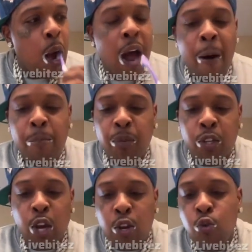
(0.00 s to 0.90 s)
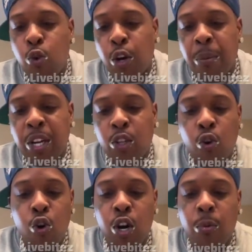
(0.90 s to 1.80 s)
Well, you would have been
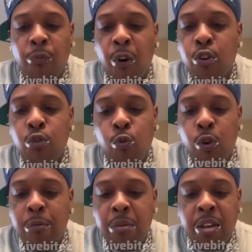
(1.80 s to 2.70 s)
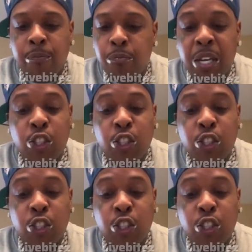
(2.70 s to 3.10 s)
doing it before you with me.